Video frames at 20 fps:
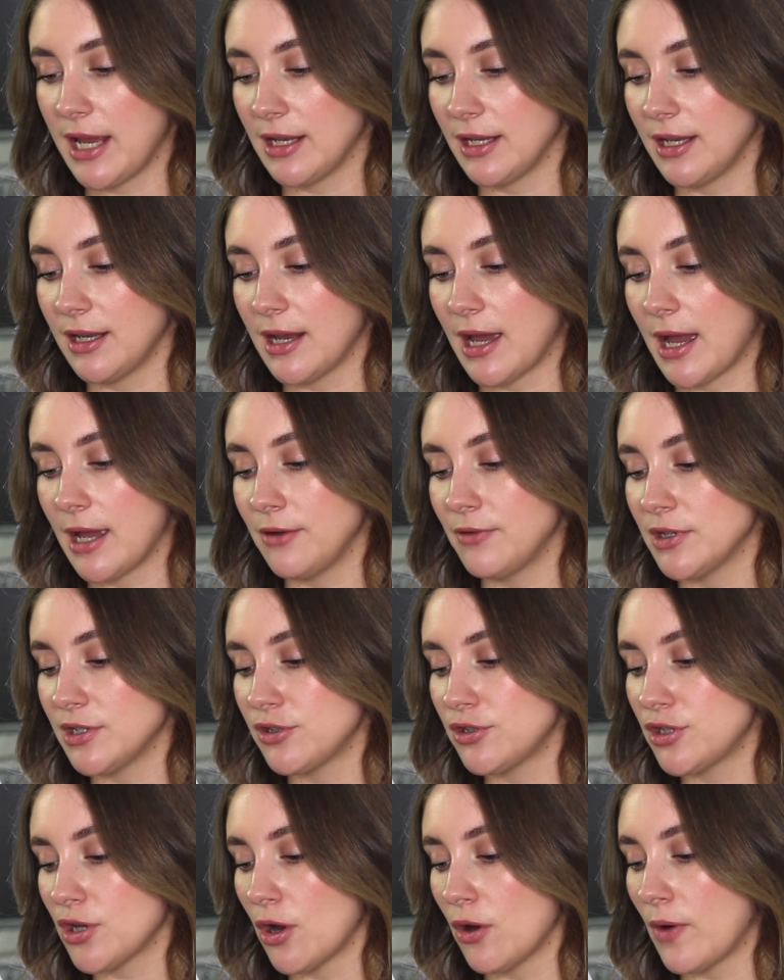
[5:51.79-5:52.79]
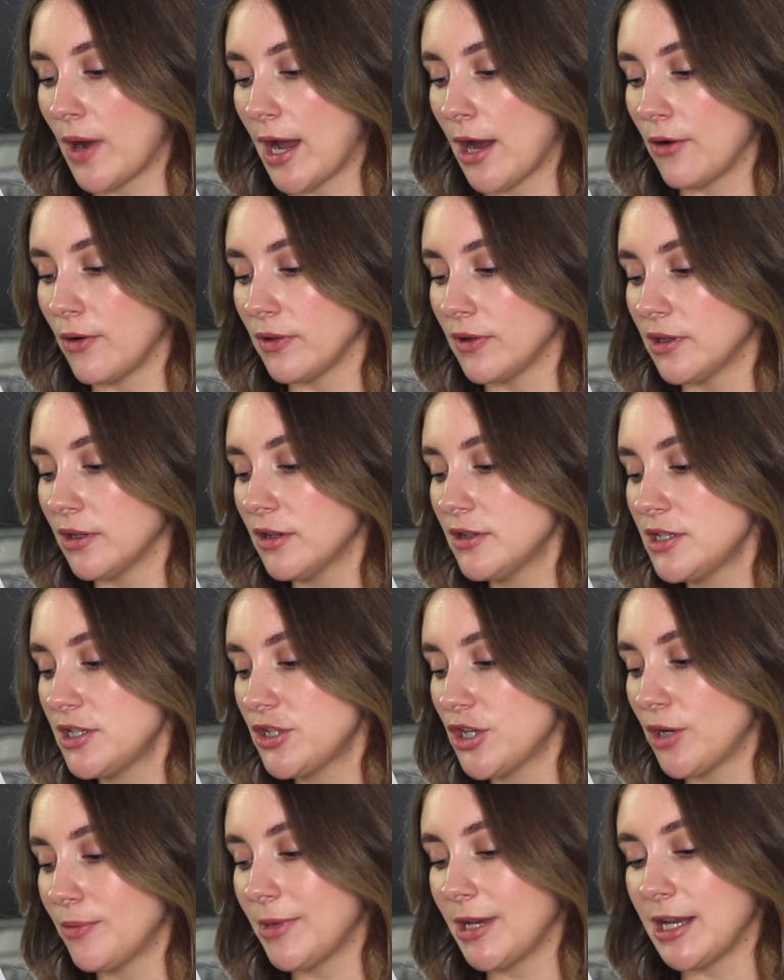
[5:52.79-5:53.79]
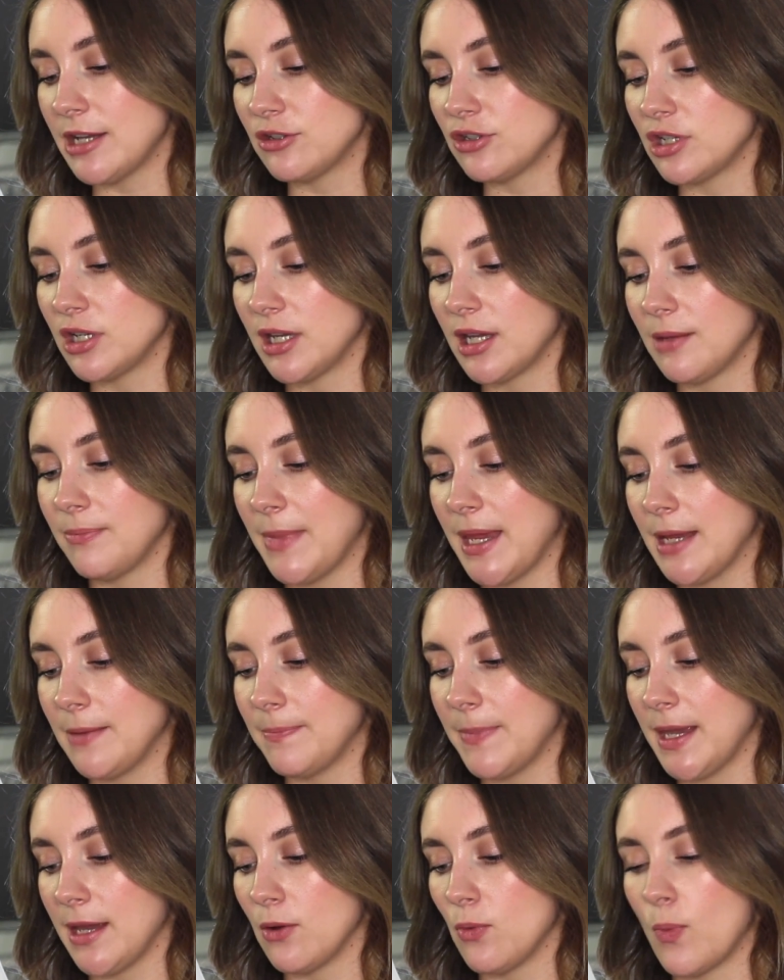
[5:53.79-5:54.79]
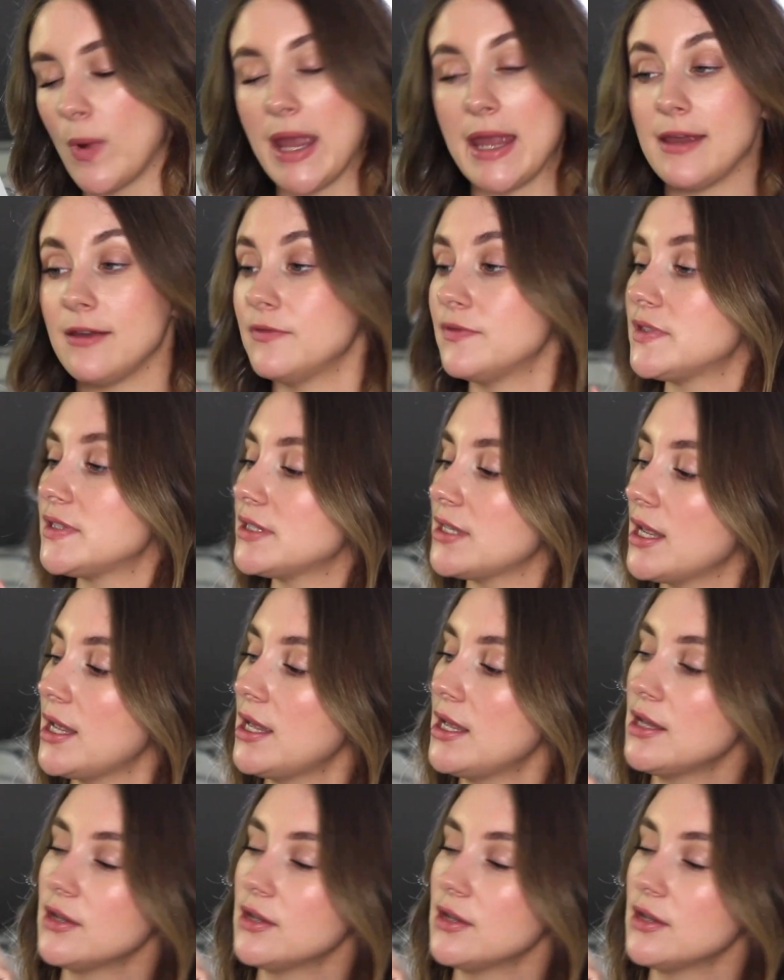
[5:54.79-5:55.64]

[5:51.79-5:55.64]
And can Iris show how a little determination can make big waves?